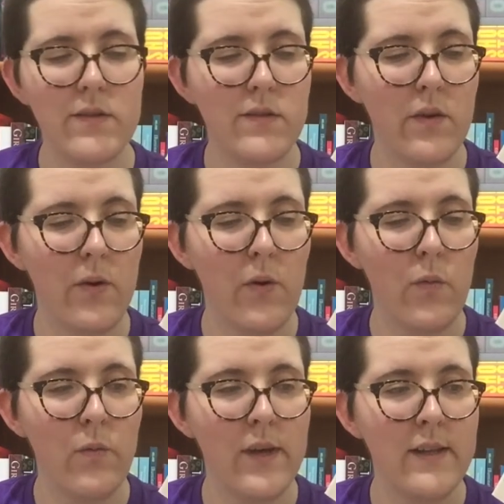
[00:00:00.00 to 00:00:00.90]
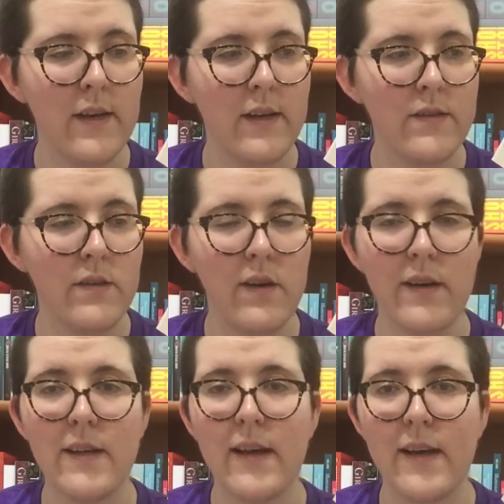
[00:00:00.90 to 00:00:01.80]
So when I saw
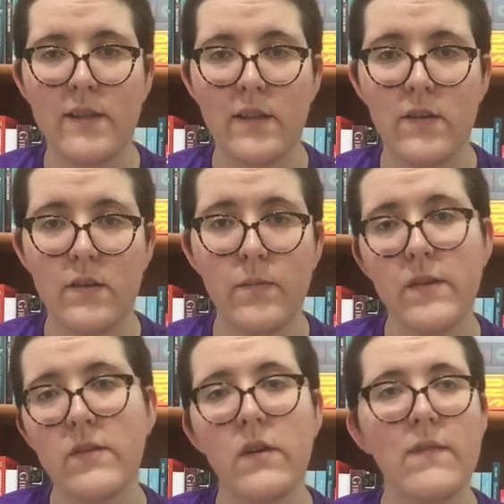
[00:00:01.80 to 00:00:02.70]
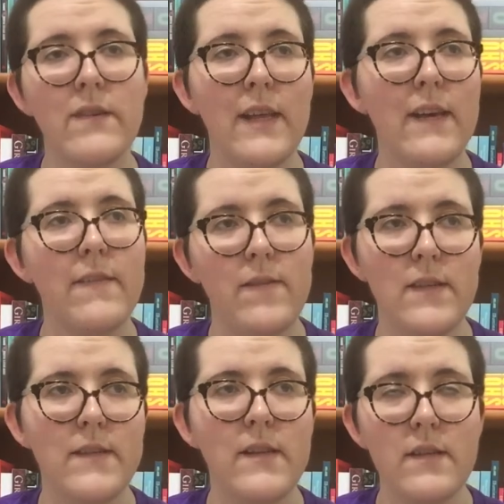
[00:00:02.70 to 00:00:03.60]
it at the used bookstore for 50
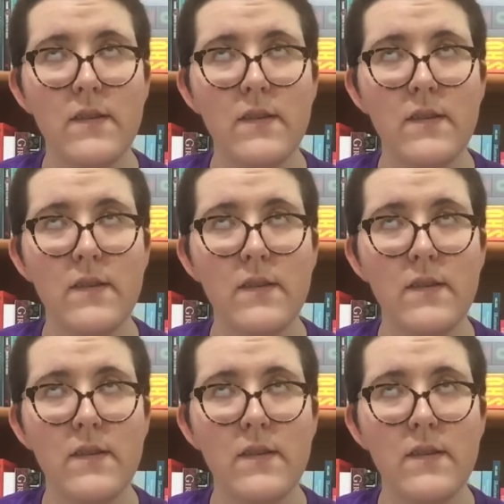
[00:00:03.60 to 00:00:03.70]
cents,